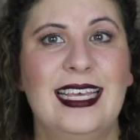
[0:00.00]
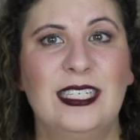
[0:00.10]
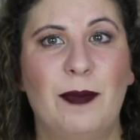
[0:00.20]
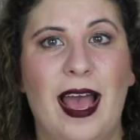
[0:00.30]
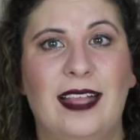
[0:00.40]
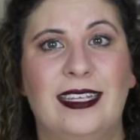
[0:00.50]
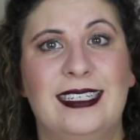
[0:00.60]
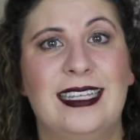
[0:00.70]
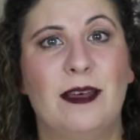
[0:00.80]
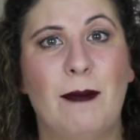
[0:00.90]
this
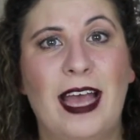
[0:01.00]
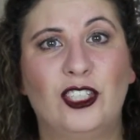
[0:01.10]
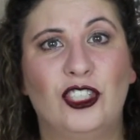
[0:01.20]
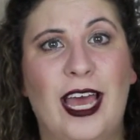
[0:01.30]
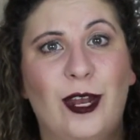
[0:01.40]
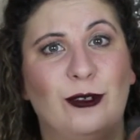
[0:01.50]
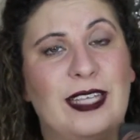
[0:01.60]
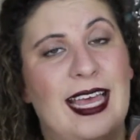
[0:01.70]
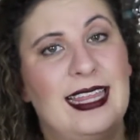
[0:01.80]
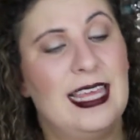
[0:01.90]
palette to the matte
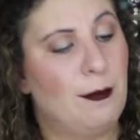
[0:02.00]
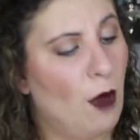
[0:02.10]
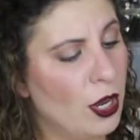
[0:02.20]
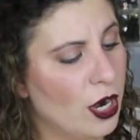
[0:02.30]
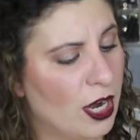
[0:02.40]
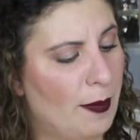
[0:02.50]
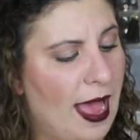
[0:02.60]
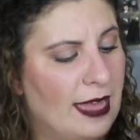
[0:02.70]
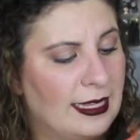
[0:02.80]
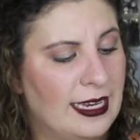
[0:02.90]
shadows in the Monarch
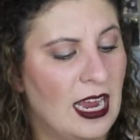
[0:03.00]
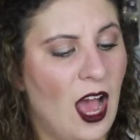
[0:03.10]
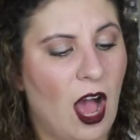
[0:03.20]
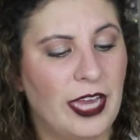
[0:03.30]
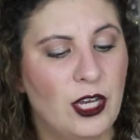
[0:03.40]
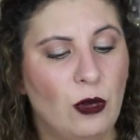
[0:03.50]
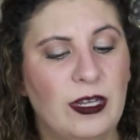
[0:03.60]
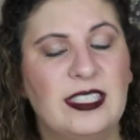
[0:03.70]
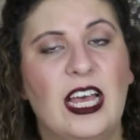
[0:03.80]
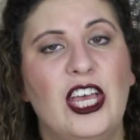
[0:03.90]
palette, I
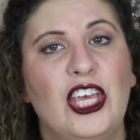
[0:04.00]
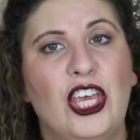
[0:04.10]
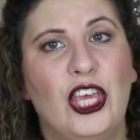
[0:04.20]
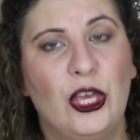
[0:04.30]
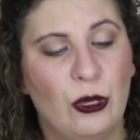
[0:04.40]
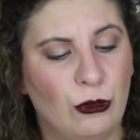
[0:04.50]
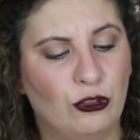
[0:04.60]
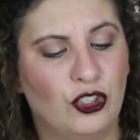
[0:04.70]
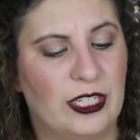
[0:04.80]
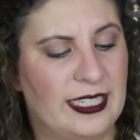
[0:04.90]
notice a
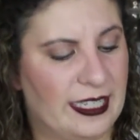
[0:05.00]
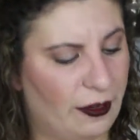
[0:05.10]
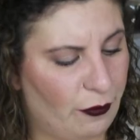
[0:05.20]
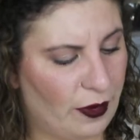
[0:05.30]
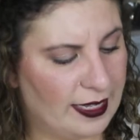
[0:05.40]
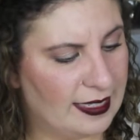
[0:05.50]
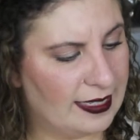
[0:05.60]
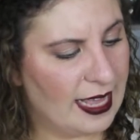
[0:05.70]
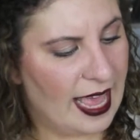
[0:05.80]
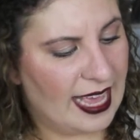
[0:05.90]
huge
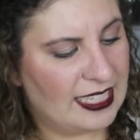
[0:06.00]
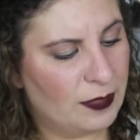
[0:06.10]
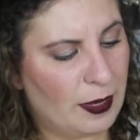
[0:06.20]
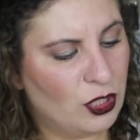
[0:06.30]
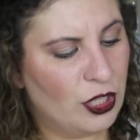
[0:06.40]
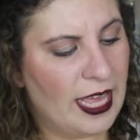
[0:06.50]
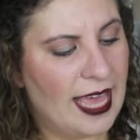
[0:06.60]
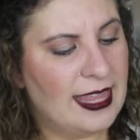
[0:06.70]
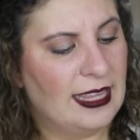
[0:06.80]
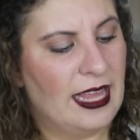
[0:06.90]
difference, especially
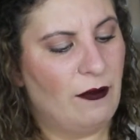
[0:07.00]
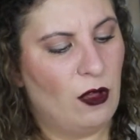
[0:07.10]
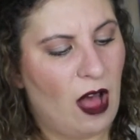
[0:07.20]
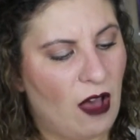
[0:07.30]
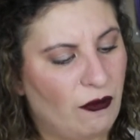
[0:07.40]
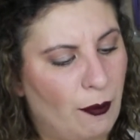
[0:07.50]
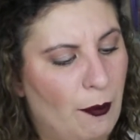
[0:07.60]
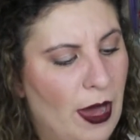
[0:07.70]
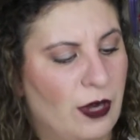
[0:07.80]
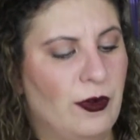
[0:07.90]
in the level of
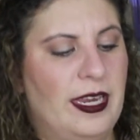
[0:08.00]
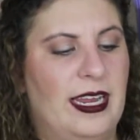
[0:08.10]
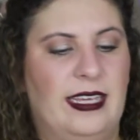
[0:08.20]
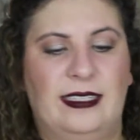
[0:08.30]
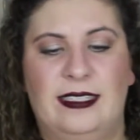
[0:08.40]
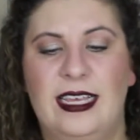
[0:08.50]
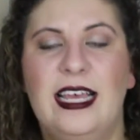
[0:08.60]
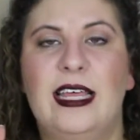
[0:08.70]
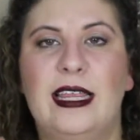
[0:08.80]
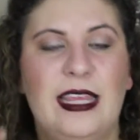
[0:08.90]
butteriness.
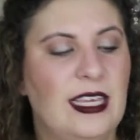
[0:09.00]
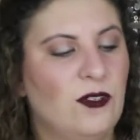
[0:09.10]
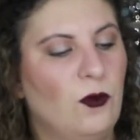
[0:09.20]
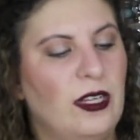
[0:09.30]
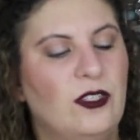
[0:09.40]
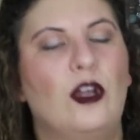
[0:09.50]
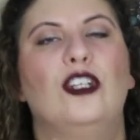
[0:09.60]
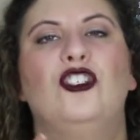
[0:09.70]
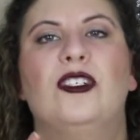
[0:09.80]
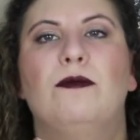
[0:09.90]
These ones
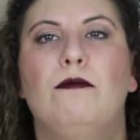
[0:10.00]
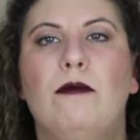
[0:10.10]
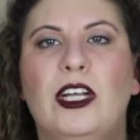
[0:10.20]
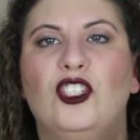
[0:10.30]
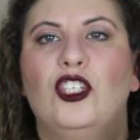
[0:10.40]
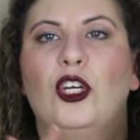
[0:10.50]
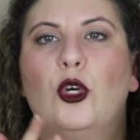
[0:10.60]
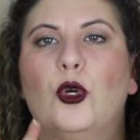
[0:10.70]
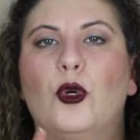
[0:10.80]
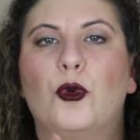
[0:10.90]
are just much
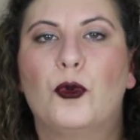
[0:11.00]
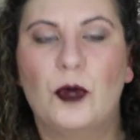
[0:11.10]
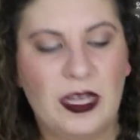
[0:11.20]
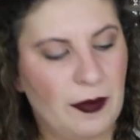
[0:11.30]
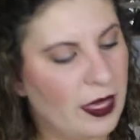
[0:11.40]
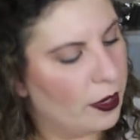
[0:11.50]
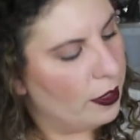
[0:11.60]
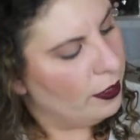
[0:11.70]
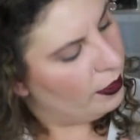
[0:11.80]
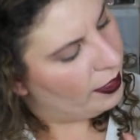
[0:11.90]

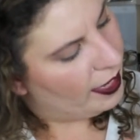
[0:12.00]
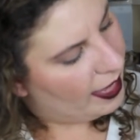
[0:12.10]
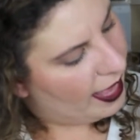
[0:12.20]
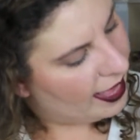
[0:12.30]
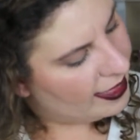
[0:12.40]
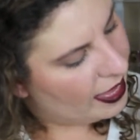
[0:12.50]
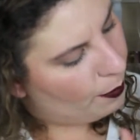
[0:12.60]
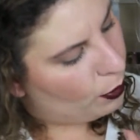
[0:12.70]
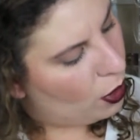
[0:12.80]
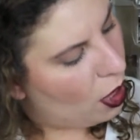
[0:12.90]
creamier and they
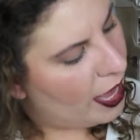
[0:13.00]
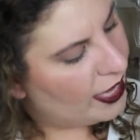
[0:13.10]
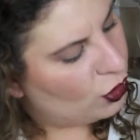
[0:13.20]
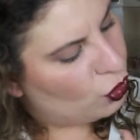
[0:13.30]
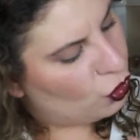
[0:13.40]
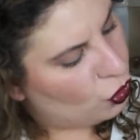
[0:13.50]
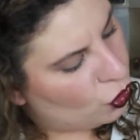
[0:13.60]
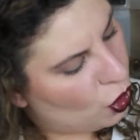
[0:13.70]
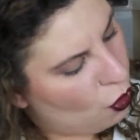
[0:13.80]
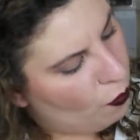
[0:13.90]
apply
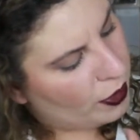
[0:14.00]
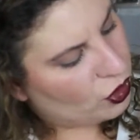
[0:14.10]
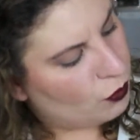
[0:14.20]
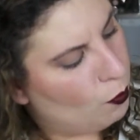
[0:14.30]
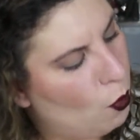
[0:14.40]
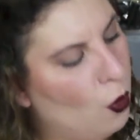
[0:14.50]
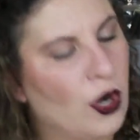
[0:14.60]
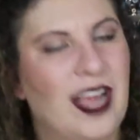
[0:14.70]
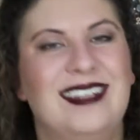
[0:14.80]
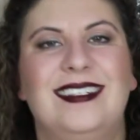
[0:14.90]
so much
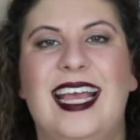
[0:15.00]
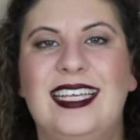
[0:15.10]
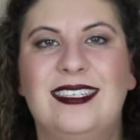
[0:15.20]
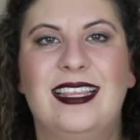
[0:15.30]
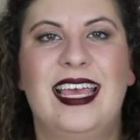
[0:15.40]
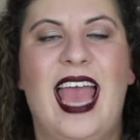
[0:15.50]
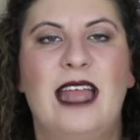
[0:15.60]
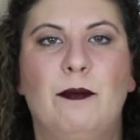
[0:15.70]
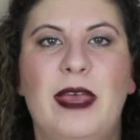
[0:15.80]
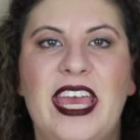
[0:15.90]
more nicely
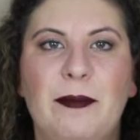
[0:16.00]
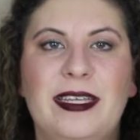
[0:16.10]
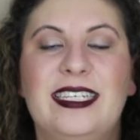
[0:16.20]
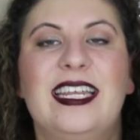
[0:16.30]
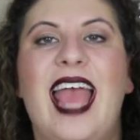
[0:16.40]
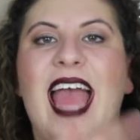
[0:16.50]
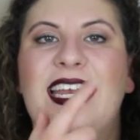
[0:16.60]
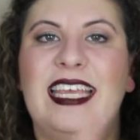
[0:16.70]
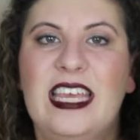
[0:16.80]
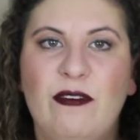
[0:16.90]
and pigmented
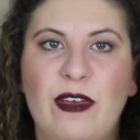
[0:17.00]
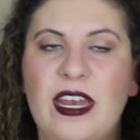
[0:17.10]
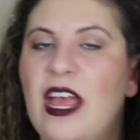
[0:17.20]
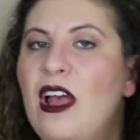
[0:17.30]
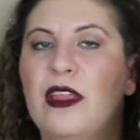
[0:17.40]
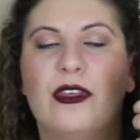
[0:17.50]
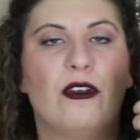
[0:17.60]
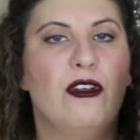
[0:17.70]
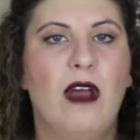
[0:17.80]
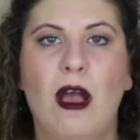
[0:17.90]
and even.
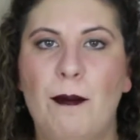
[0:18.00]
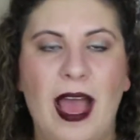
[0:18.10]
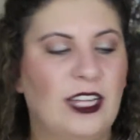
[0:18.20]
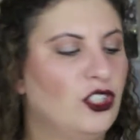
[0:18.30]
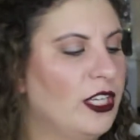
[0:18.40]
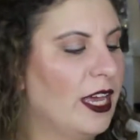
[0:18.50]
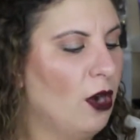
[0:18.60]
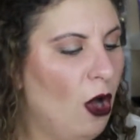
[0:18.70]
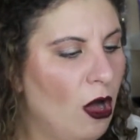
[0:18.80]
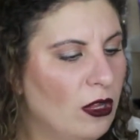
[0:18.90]
They're not patchy
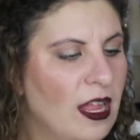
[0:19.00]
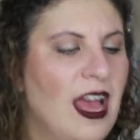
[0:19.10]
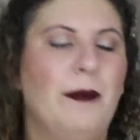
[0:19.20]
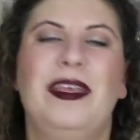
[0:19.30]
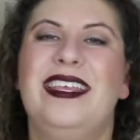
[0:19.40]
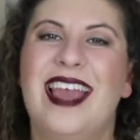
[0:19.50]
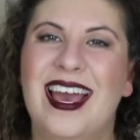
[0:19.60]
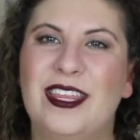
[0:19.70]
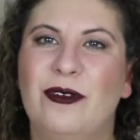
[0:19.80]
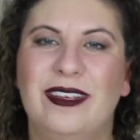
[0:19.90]
at all. I mean,
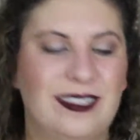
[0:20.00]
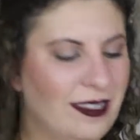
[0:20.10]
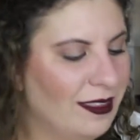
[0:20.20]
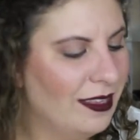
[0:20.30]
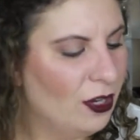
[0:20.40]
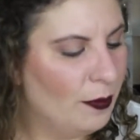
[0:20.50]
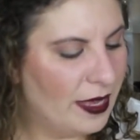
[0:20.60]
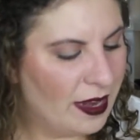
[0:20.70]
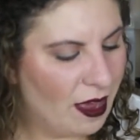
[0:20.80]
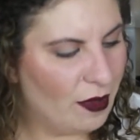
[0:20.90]
yeah, there is still a little
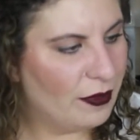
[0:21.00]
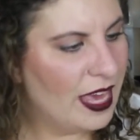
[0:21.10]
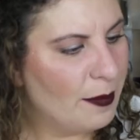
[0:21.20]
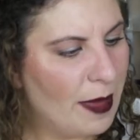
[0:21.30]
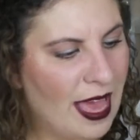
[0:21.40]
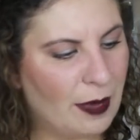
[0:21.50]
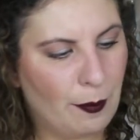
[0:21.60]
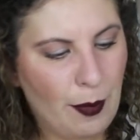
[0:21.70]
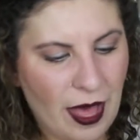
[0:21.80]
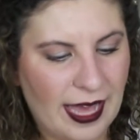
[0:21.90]
bit of
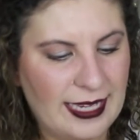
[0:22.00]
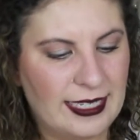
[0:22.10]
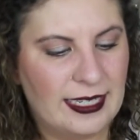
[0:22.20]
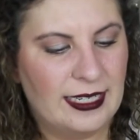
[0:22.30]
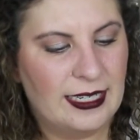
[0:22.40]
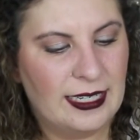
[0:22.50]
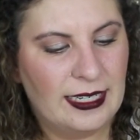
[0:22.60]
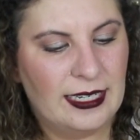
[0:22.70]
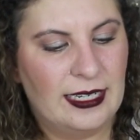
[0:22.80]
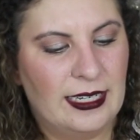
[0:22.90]
kickback, but
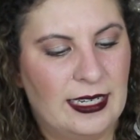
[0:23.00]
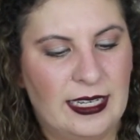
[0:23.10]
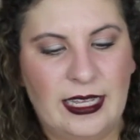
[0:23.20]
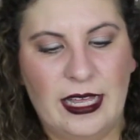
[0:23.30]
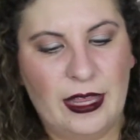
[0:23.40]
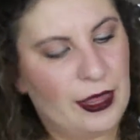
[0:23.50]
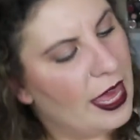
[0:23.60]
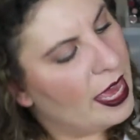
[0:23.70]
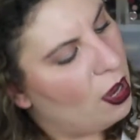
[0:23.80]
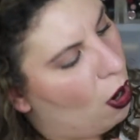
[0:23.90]

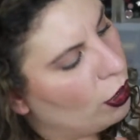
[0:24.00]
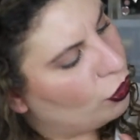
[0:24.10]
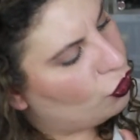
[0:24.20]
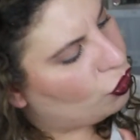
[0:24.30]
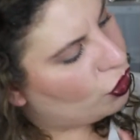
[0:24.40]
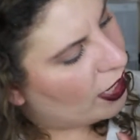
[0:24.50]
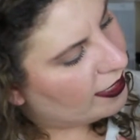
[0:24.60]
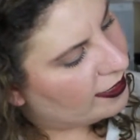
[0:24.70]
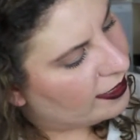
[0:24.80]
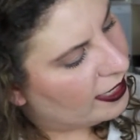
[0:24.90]
they are
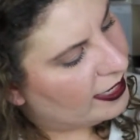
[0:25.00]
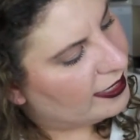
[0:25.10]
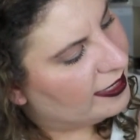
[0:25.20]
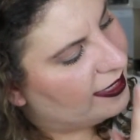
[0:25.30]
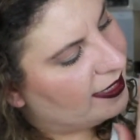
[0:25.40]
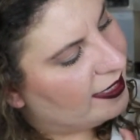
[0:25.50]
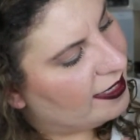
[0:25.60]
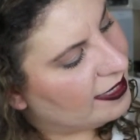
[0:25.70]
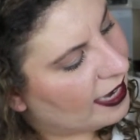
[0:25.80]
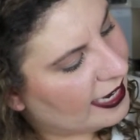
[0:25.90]
just
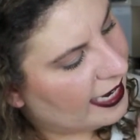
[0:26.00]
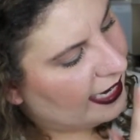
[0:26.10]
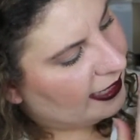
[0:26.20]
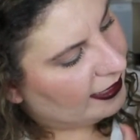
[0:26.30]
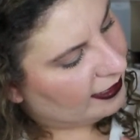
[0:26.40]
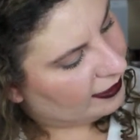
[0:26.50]
stunning.